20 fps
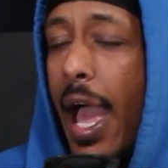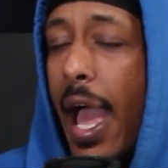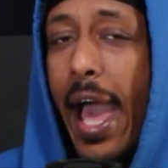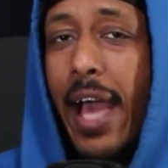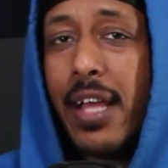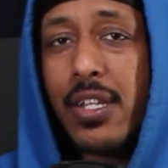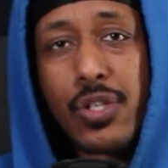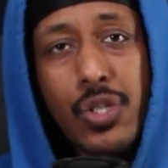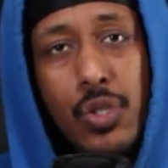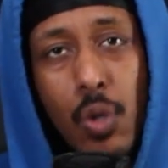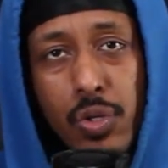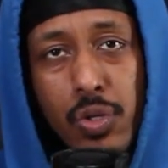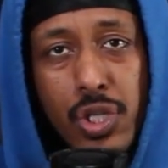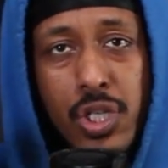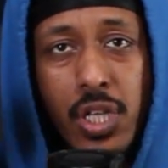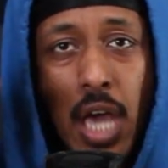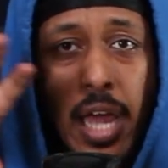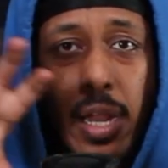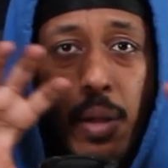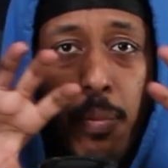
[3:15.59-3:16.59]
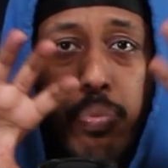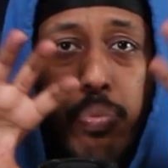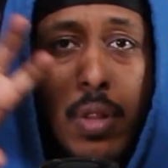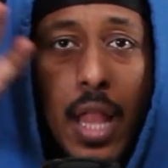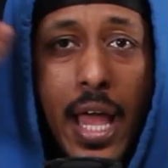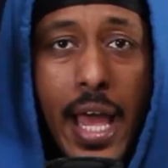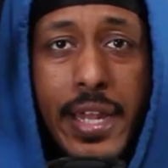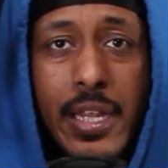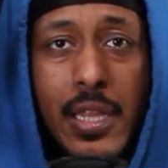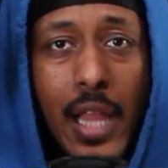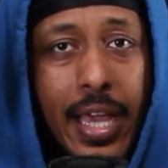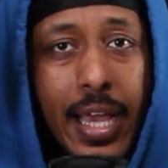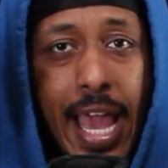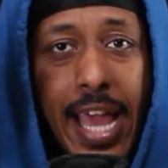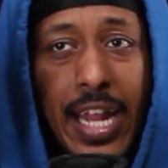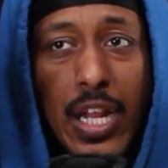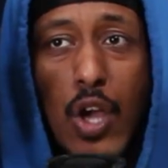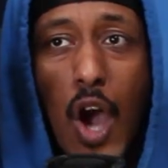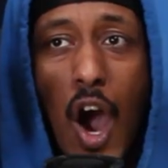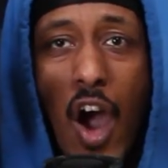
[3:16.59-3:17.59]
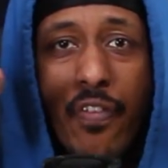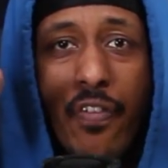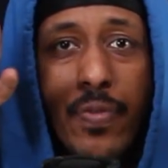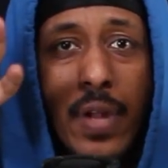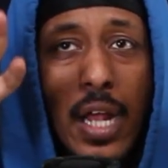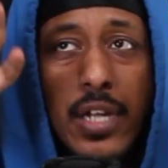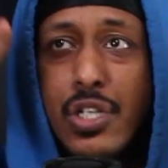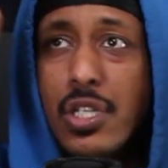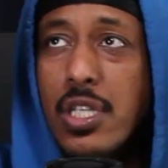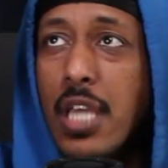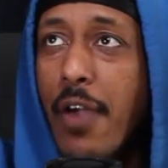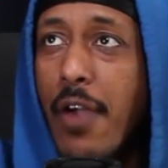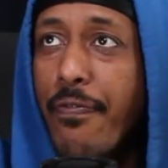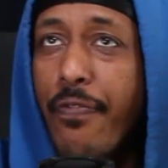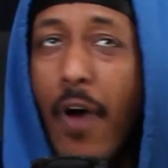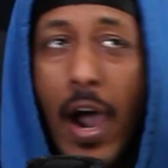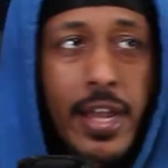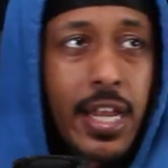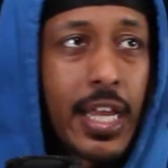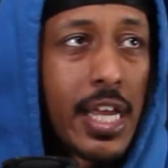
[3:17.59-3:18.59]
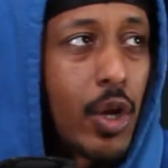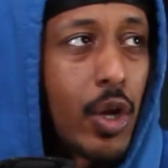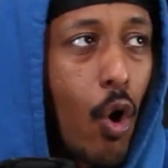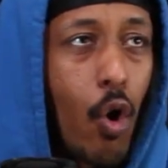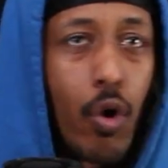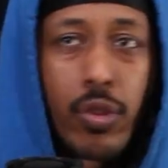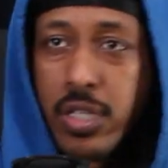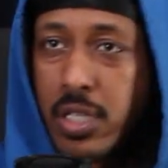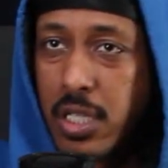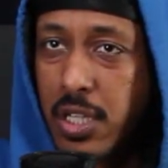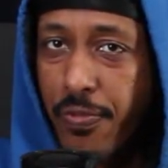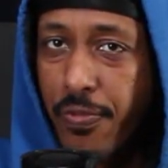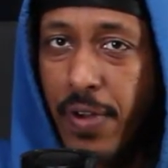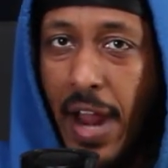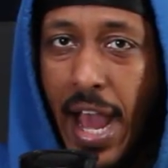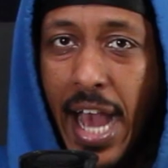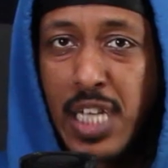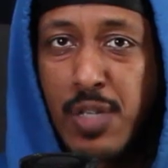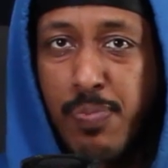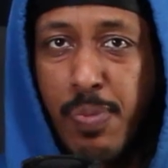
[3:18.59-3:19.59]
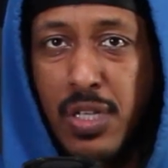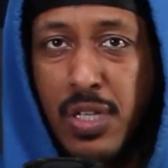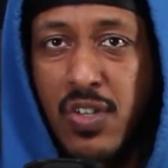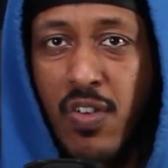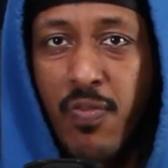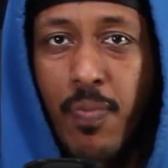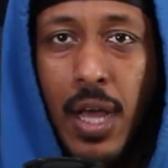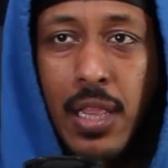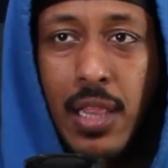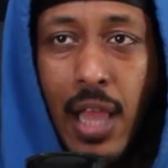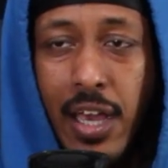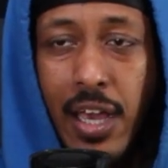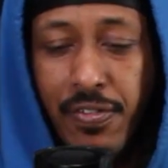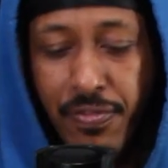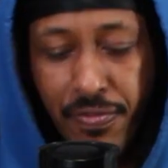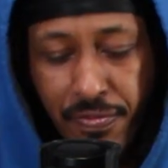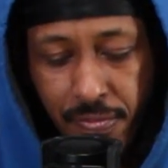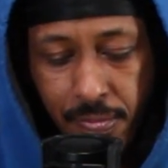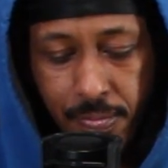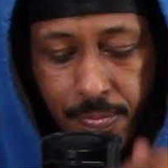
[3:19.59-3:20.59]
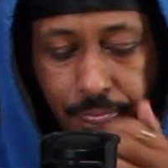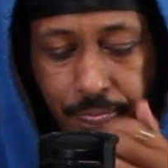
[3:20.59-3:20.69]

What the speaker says: And so just kind of bled, like Andy Kaufman, I just kept finding in all these different aspects of my life.